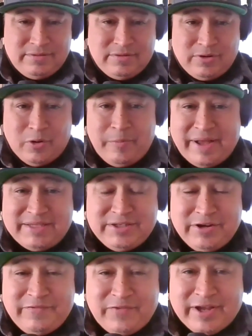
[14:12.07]
Go back
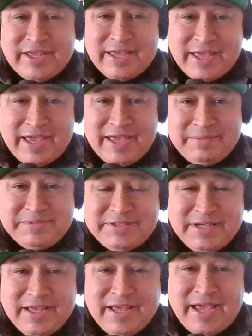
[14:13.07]
to your fucking
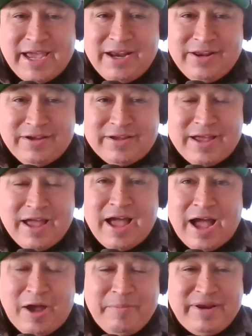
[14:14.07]
games and look
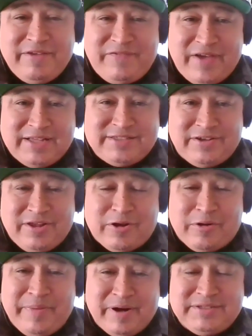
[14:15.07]
how many fans are there
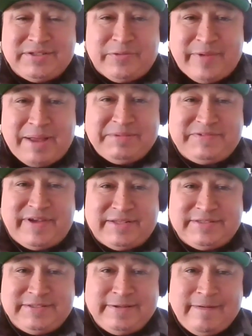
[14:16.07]
compared to the Rams
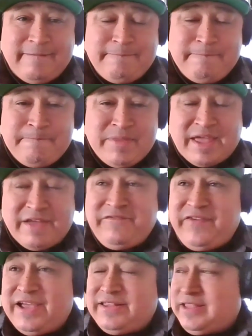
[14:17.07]
fans. In
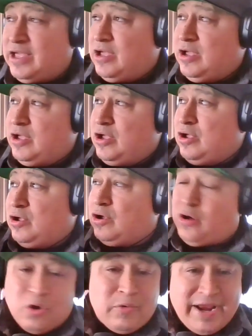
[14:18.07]
fact,
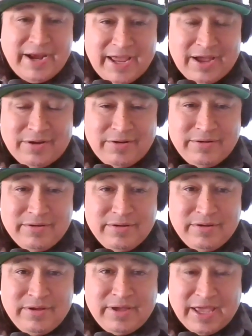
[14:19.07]
go right now.
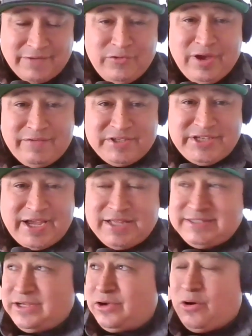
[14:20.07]
If you have a
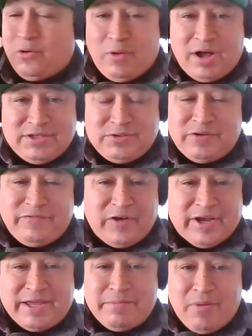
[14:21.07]
chance, go walk to a
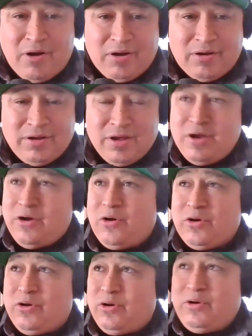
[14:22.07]
fucking mall
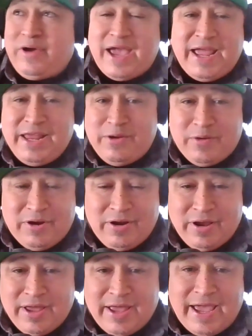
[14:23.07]
or go
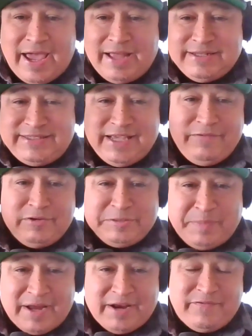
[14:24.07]
anywhere and see if you
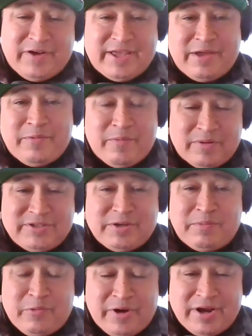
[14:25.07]
spot
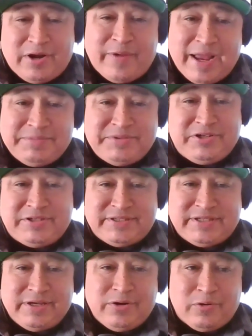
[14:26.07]
someone wearing a Rams
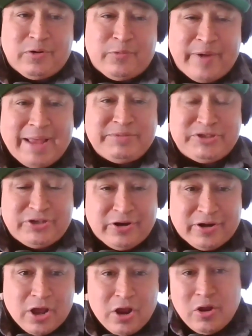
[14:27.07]
jersey or a Rams
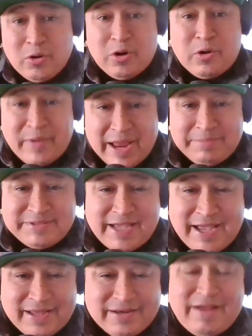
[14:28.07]
shirt or a Rams
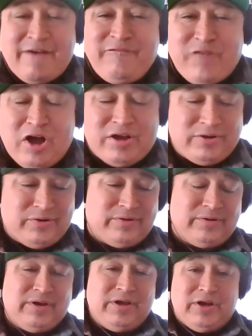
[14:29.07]
hat. Fuck
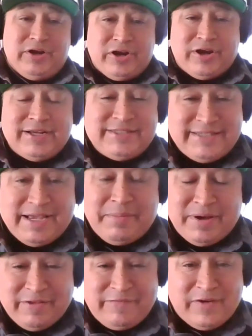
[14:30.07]
no. You're going to see a
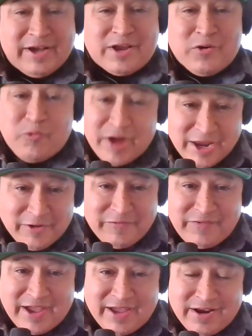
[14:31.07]
motherfucking Raider
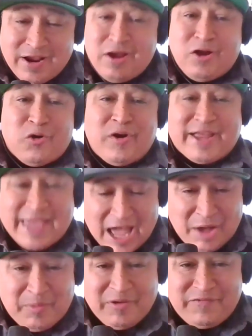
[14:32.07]
fan or a
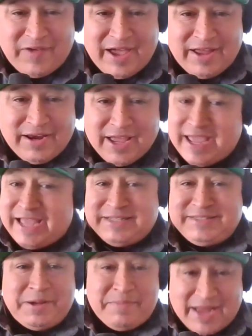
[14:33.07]
Cowboy fan
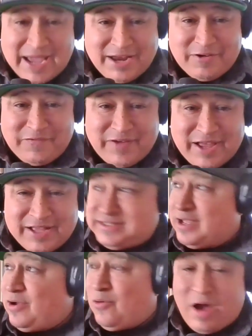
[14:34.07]
and some Niner
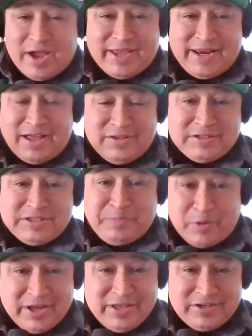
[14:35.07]
fans walking out there
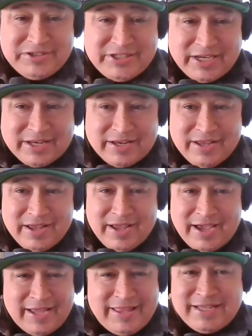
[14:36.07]
sporting their shit.
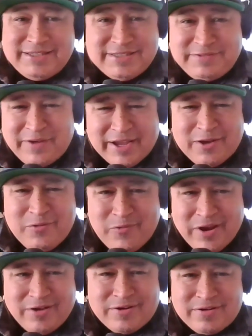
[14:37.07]
And that's just fucking
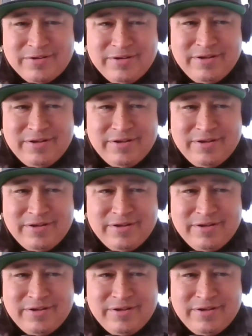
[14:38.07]
real.